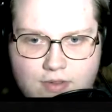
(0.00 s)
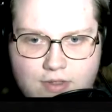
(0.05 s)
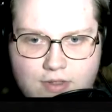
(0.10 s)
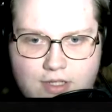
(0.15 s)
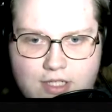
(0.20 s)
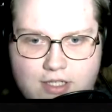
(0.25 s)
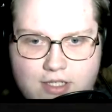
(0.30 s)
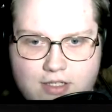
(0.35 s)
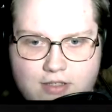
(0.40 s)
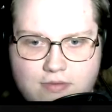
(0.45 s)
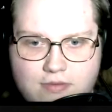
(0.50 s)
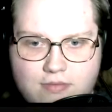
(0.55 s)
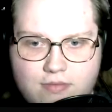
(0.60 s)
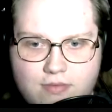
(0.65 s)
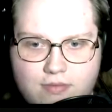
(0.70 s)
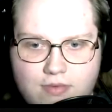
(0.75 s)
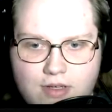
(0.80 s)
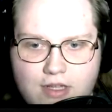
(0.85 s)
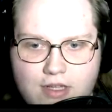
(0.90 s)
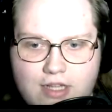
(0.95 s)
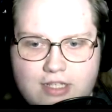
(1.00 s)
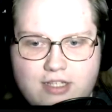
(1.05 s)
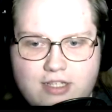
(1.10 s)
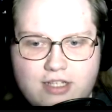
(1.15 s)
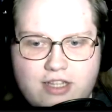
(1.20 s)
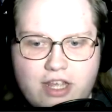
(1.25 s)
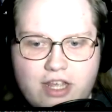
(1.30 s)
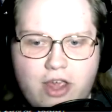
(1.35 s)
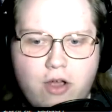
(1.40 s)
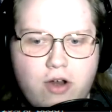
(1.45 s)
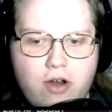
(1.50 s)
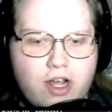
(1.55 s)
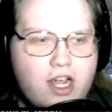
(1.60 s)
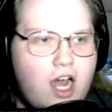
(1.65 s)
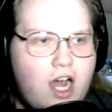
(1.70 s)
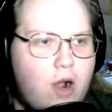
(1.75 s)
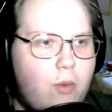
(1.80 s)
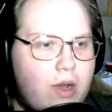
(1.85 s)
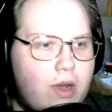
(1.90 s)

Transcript: This is... This is the Unico!